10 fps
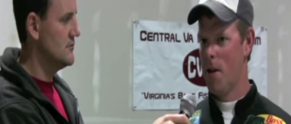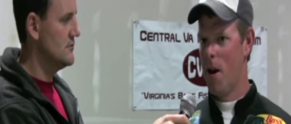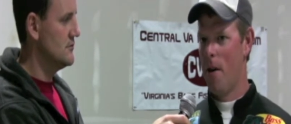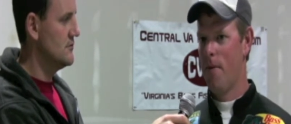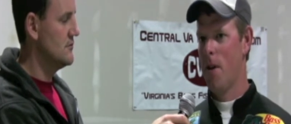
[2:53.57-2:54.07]

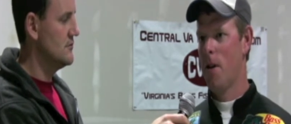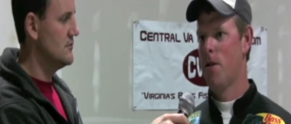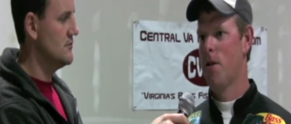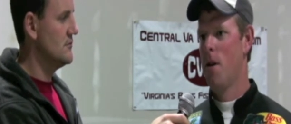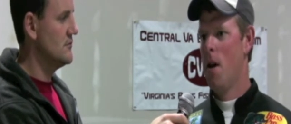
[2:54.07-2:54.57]
Speaker 1: that I
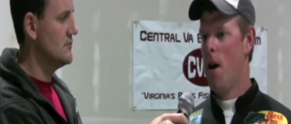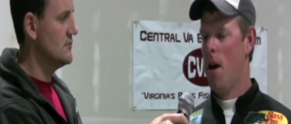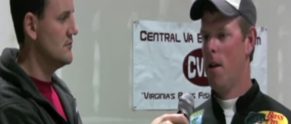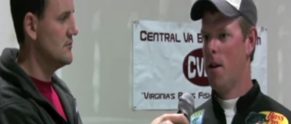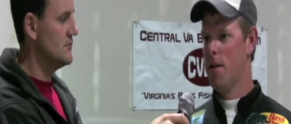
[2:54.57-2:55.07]
fish,
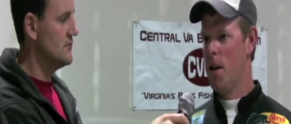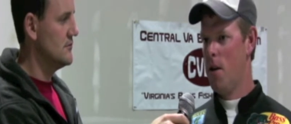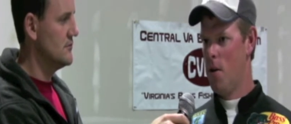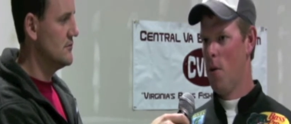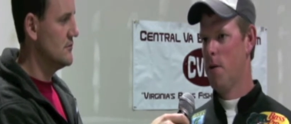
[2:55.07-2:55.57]
and then say
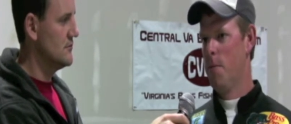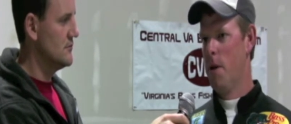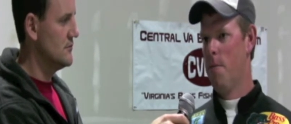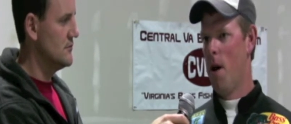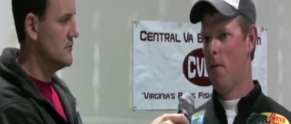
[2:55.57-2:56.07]
you go to
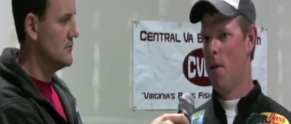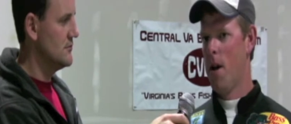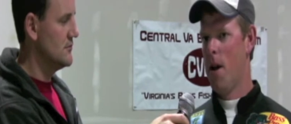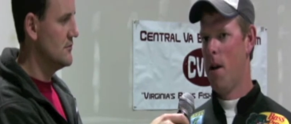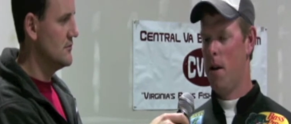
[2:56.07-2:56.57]
Smith Mountain
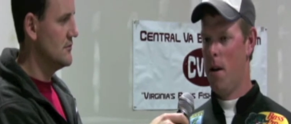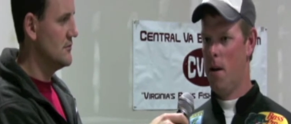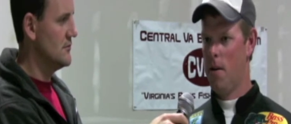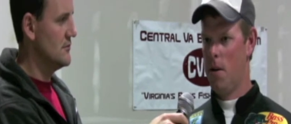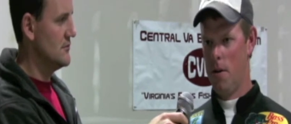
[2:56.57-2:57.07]
Lake and,
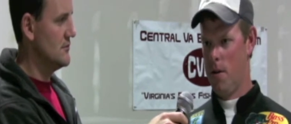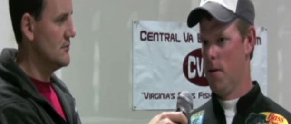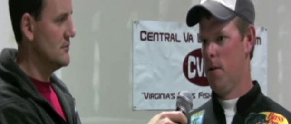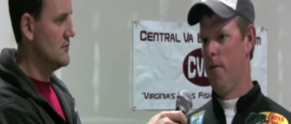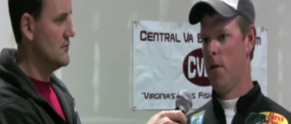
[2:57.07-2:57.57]
and
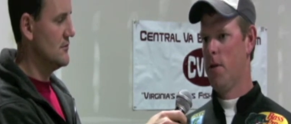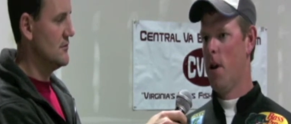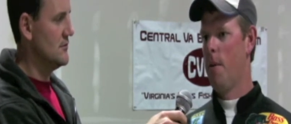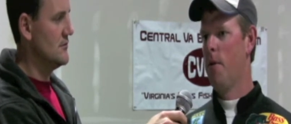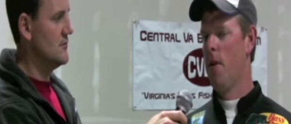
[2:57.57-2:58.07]
it's the first
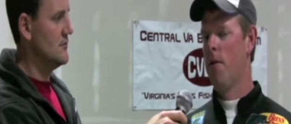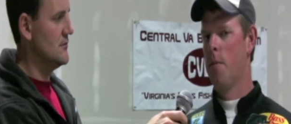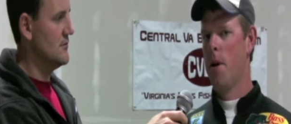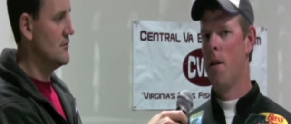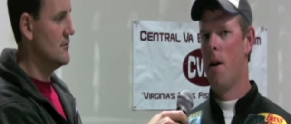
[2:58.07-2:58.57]
time you've ever
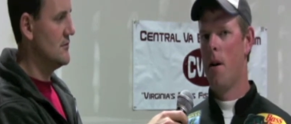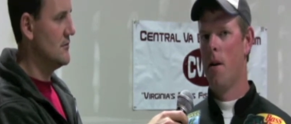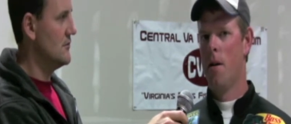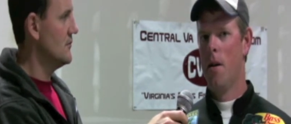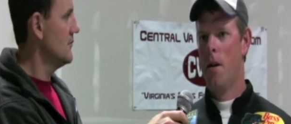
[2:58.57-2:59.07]
been
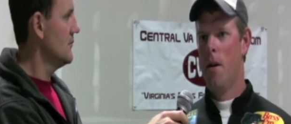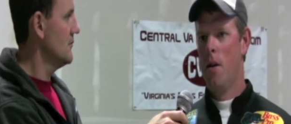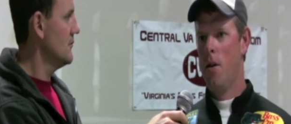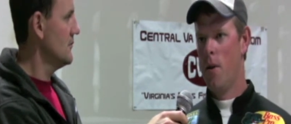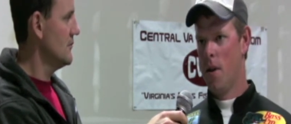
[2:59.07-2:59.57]
there.
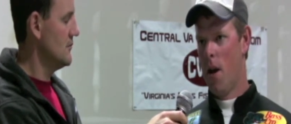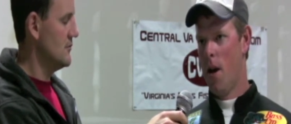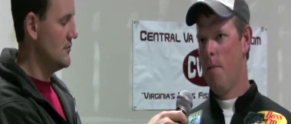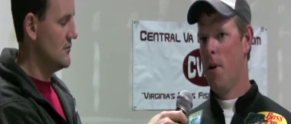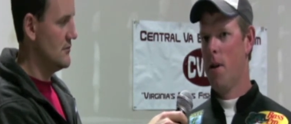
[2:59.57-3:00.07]
You can
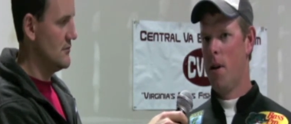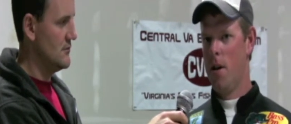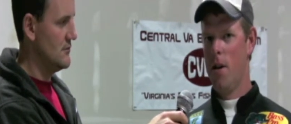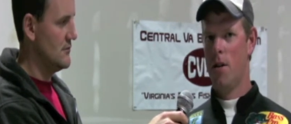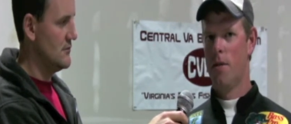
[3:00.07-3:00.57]
type in the
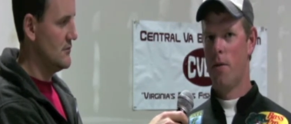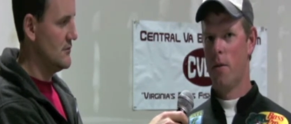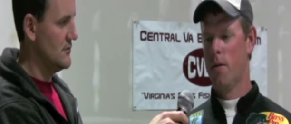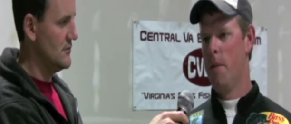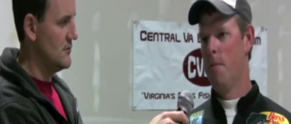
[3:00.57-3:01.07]
conditions for
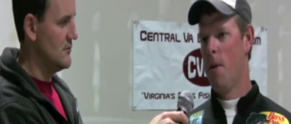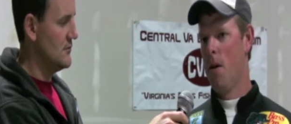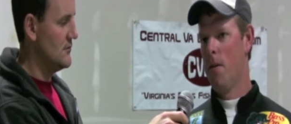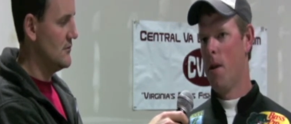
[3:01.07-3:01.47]
Smith Mountain